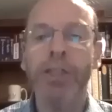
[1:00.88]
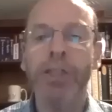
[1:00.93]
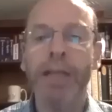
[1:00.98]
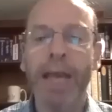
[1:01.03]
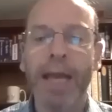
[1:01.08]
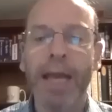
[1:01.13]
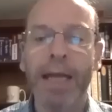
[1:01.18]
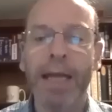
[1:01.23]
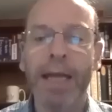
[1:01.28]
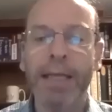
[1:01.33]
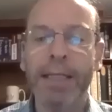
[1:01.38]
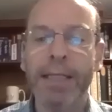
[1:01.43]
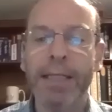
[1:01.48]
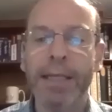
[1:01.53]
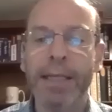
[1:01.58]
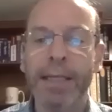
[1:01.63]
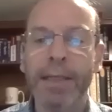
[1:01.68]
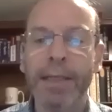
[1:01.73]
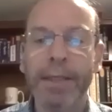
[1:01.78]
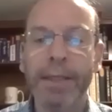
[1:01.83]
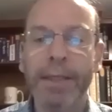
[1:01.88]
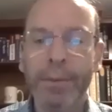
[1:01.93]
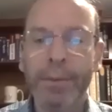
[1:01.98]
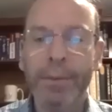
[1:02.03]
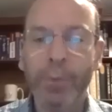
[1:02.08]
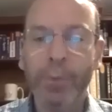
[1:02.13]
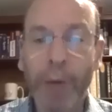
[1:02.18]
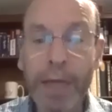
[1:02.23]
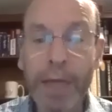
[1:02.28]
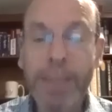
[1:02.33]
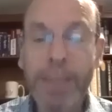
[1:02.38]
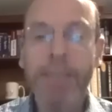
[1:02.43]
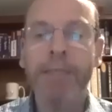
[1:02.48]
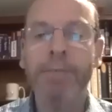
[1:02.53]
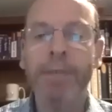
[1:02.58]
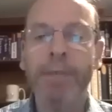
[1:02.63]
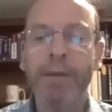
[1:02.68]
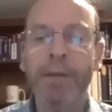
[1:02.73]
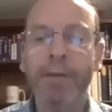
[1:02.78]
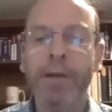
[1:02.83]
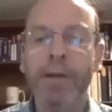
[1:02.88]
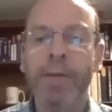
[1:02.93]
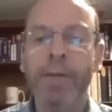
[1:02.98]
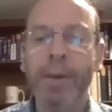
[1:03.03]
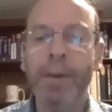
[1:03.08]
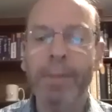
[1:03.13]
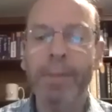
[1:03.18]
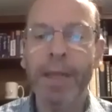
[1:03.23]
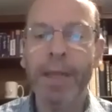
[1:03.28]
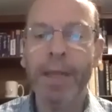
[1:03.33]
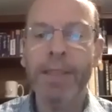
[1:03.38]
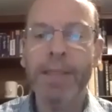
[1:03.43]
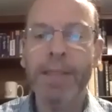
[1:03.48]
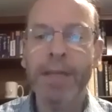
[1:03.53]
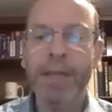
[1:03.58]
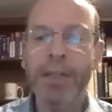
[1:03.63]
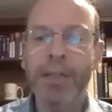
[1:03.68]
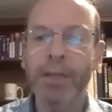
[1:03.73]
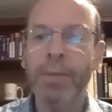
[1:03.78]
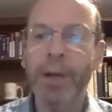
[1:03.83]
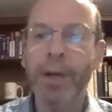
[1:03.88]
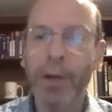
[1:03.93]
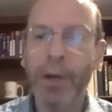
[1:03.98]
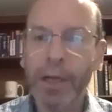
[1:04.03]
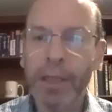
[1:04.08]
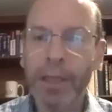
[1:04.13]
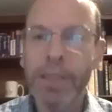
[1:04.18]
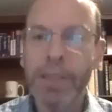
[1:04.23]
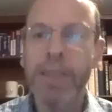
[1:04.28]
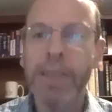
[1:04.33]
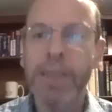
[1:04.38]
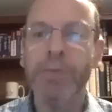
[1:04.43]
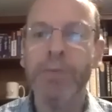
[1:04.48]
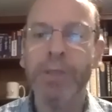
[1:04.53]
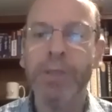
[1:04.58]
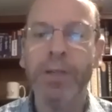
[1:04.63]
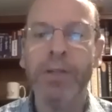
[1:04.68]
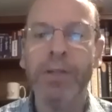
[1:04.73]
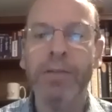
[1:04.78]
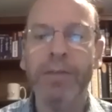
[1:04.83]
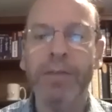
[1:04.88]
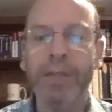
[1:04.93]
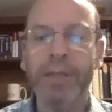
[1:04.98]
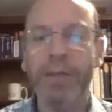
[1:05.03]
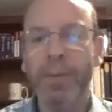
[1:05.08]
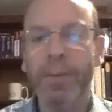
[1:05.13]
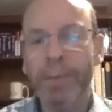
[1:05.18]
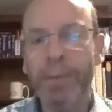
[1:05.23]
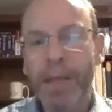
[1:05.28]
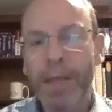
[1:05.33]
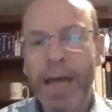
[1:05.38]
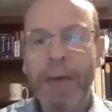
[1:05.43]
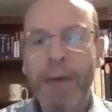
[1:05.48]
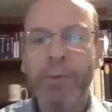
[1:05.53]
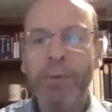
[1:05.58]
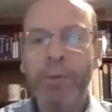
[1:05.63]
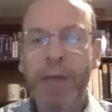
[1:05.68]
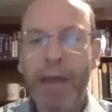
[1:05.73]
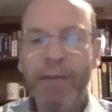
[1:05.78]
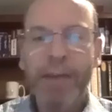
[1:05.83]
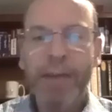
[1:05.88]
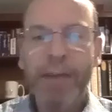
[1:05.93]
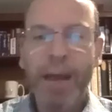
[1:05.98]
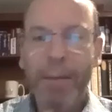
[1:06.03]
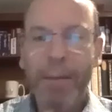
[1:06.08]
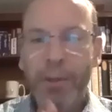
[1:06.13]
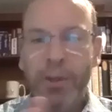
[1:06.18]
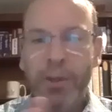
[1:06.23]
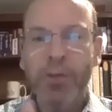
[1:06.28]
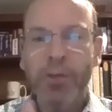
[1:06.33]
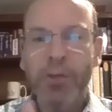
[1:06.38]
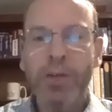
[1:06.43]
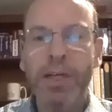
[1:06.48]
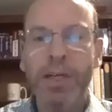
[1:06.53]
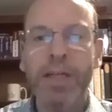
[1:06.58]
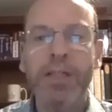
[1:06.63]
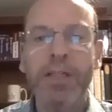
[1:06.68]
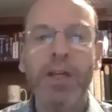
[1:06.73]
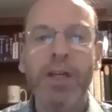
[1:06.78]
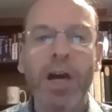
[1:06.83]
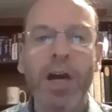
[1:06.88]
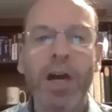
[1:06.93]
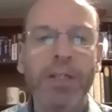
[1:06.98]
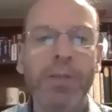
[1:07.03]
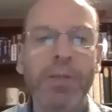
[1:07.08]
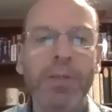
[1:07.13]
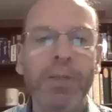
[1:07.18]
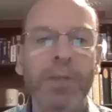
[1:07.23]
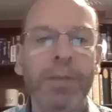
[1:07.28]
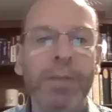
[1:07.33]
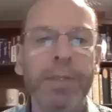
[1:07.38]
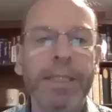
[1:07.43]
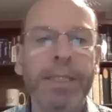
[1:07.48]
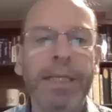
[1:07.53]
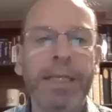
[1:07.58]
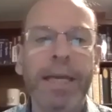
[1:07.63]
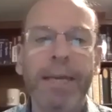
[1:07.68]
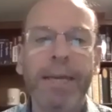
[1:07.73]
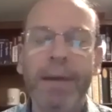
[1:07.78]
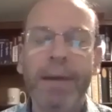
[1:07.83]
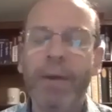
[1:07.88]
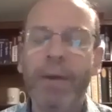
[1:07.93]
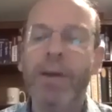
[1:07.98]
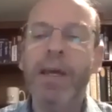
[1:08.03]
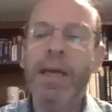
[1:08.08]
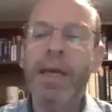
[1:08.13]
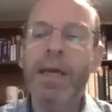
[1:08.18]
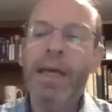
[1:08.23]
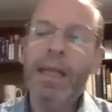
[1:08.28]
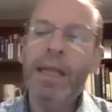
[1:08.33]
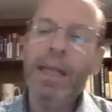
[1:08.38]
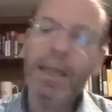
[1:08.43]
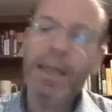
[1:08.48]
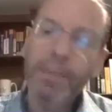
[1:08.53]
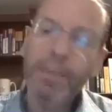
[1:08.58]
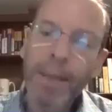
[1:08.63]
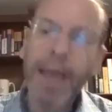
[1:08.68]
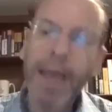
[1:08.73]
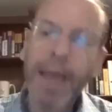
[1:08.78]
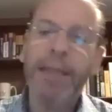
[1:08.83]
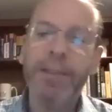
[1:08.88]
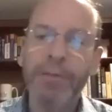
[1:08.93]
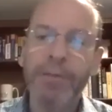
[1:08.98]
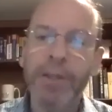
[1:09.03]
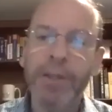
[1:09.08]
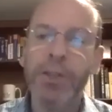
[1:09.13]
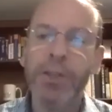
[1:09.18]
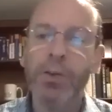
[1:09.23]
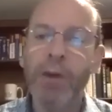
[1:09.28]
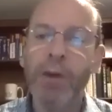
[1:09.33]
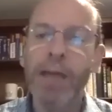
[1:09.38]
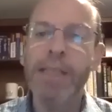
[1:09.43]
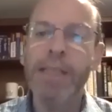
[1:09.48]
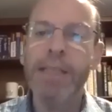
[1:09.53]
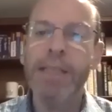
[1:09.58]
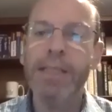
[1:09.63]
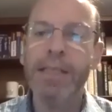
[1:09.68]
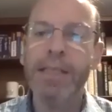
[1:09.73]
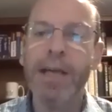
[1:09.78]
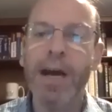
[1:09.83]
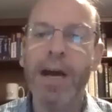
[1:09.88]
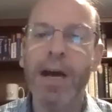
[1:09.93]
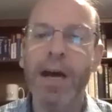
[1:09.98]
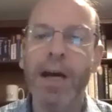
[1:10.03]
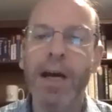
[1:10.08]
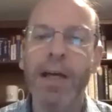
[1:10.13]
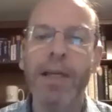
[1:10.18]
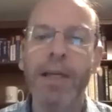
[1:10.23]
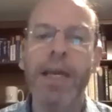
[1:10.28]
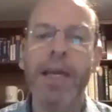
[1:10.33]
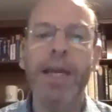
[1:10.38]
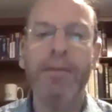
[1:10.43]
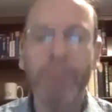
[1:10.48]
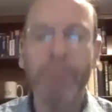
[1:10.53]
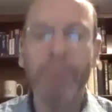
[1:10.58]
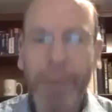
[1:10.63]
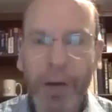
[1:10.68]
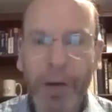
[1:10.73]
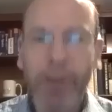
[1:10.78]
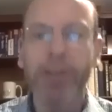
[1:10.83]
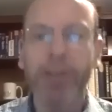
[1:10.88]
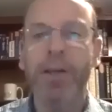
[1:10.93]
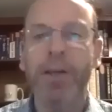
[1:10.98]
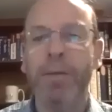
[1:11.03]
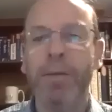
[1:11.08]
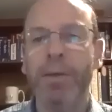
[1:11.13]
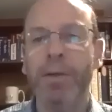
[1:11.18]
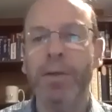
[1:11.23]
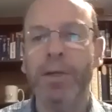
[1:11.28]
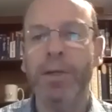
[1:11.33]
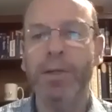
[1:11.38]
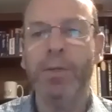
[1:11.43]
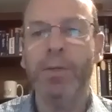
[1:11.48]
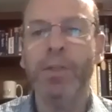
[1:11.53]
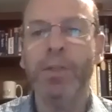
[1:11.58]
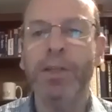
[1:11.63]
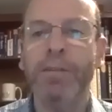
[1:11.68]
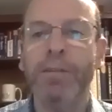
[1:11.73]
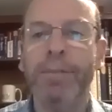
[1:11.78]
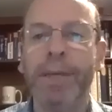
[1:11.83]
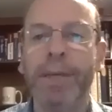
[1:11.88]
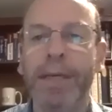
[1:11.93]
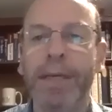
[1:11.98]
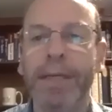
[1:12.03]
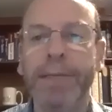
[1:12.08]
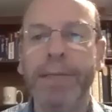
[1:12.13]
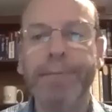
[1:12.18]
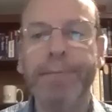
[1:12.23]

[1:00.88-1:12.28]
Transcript: and racism that have come up against Asian Americans as a result of this. So I'm glad we have the opportunity to talk to you a little bit today about the impact of this crisis on Native American communities, which have been